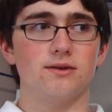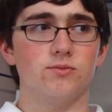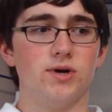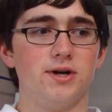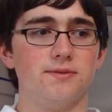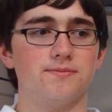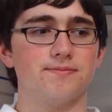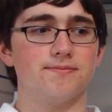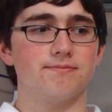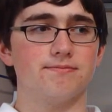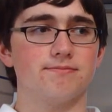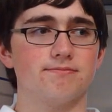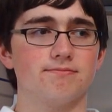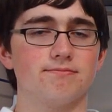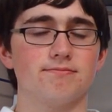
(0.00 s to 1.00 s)
Well,
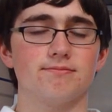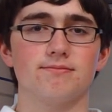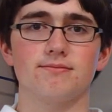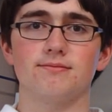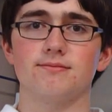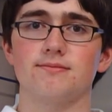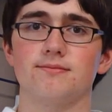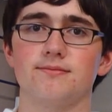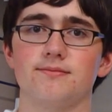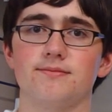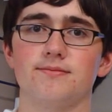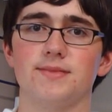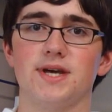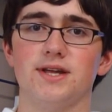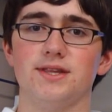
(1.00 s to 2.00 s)

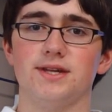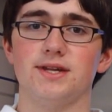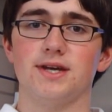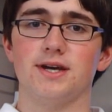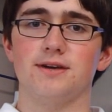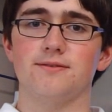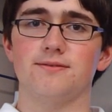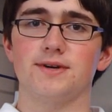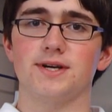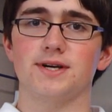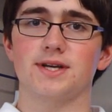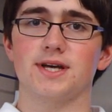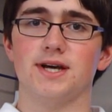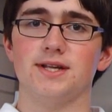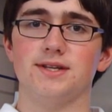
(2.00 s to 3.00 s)
now that I've
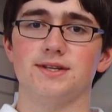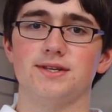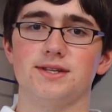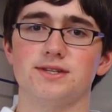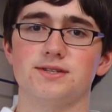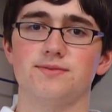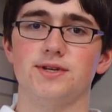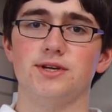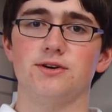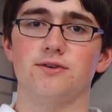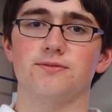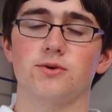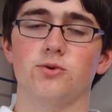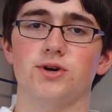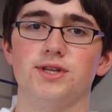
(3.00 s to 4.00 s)
uh, gotten this video
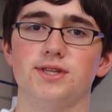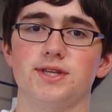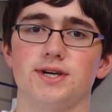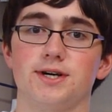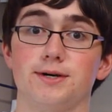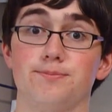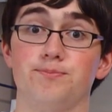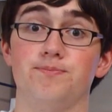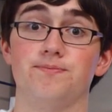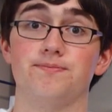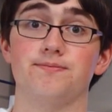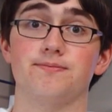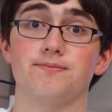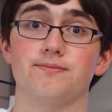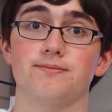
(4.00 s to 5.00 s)
over with, um,
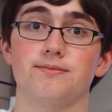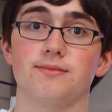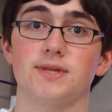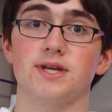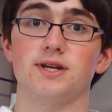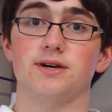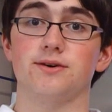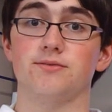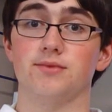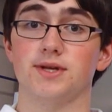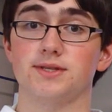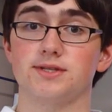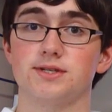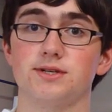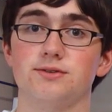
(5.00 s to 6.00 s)
you know,
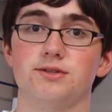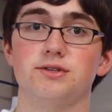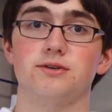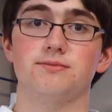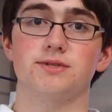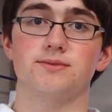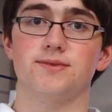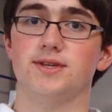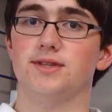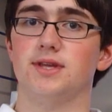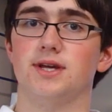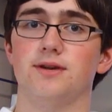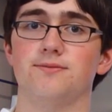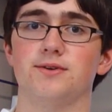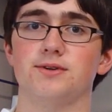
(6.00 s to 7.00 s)
it's YouTube's fifth
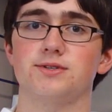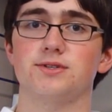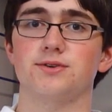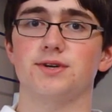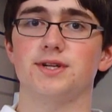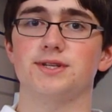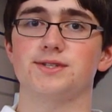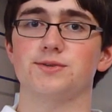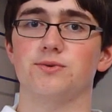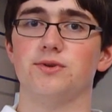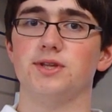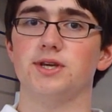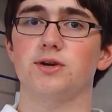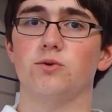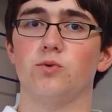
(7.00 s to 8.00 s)
anniversary, and it's
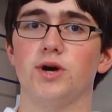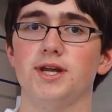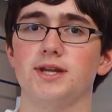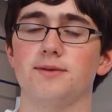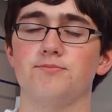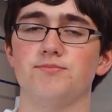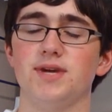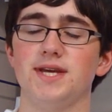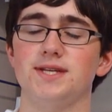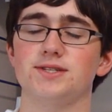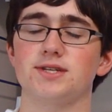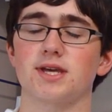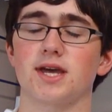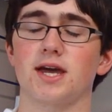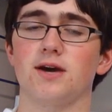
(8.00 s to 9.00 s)
really quite
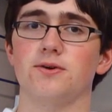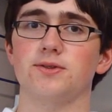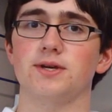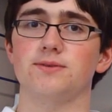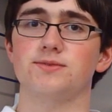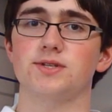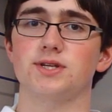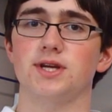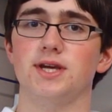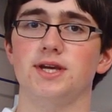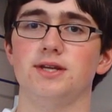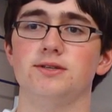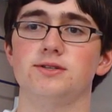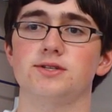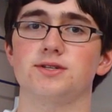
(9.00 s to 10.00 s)
amazing how they've
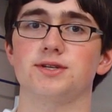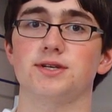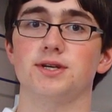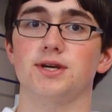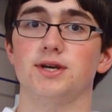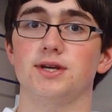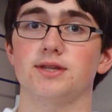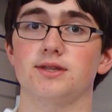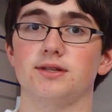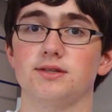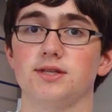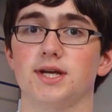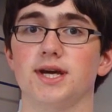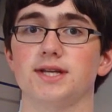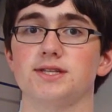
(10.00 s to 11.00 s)
changed the
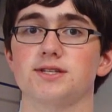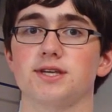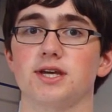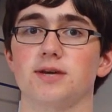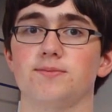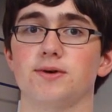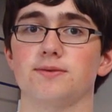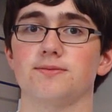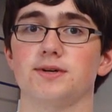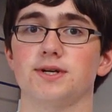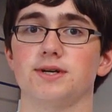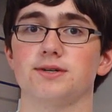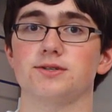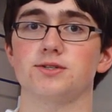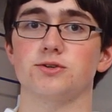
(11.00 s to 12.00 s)
landscape of
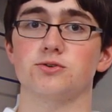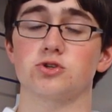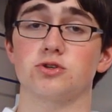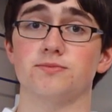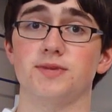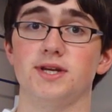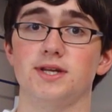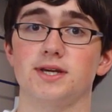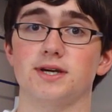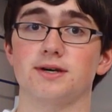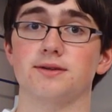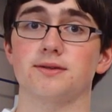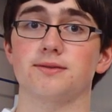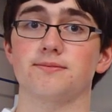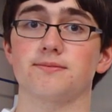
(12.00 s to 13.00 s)
uh, social media.
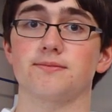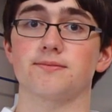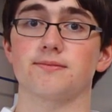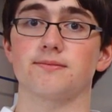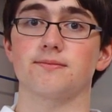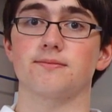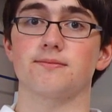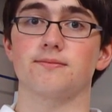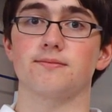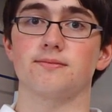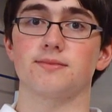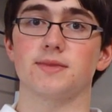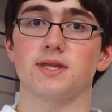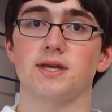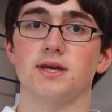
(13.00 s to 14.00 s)

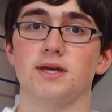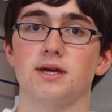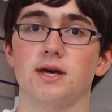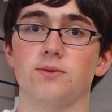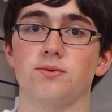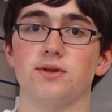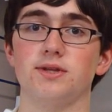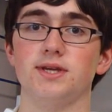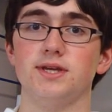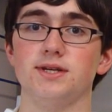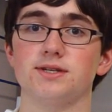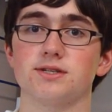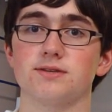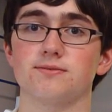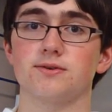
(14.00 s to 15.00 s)
It really
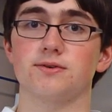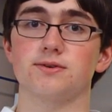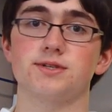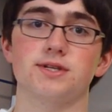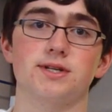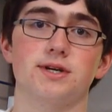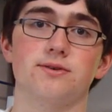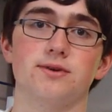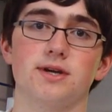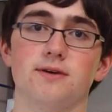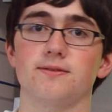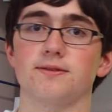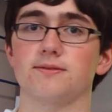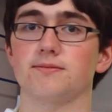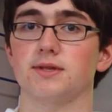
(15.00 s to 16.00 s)
is. Of course, you know, we
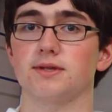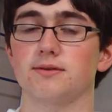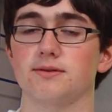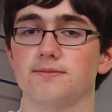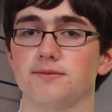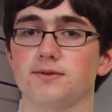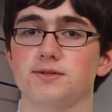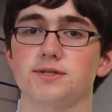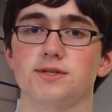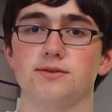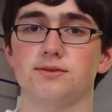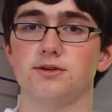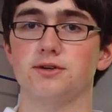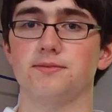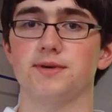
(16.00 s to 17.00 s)
of course,
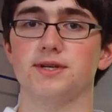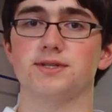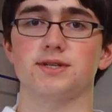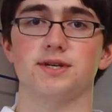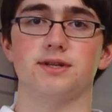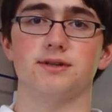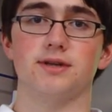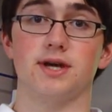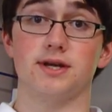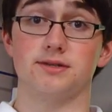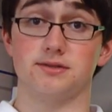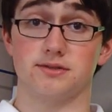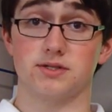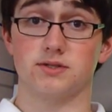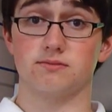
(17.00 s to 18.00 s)
YouTube, as
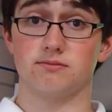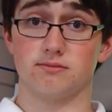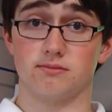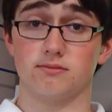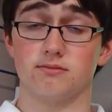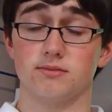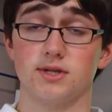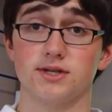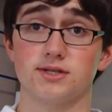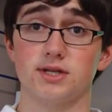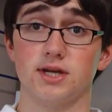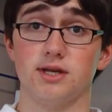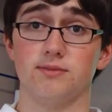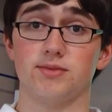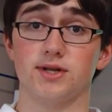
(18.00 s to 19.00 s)
as does
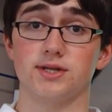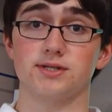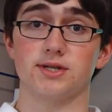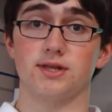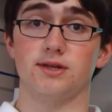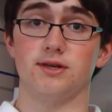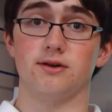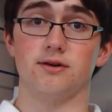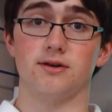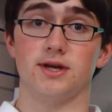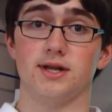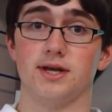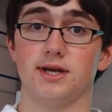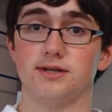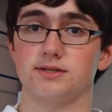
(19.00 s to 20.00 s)
any place on the
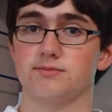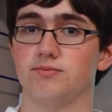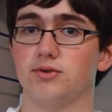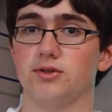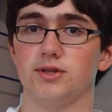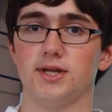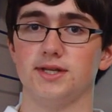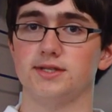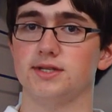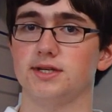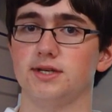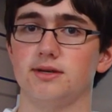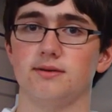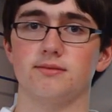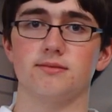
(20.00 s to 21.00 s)
internet, has
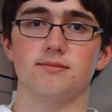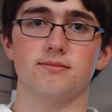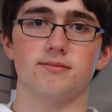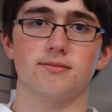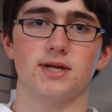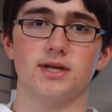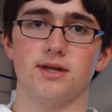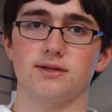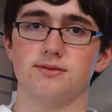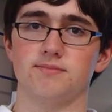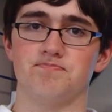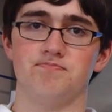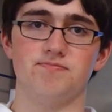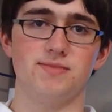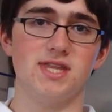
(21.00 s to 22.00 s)
plenty, is
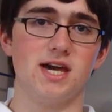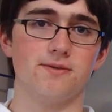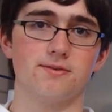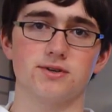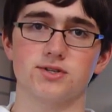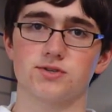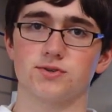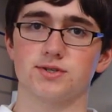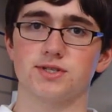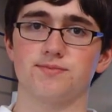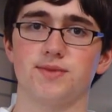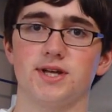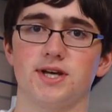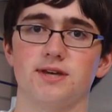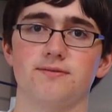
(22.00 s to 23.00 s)
never in short
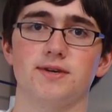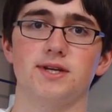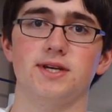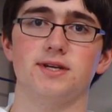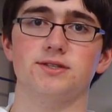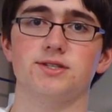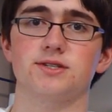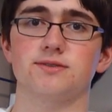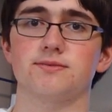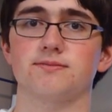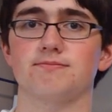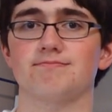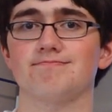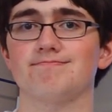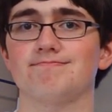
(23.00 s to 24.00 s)
supply of idiots.
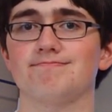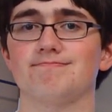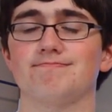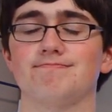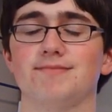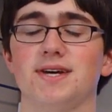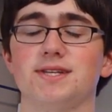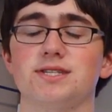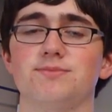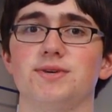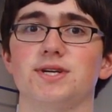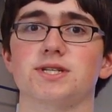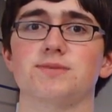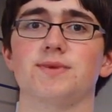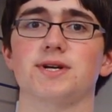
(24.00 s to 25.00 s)
That's to be
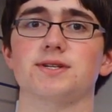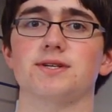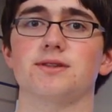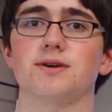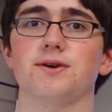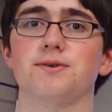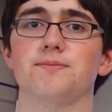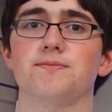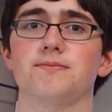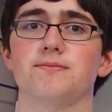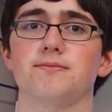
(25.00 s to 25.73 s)
expected, though.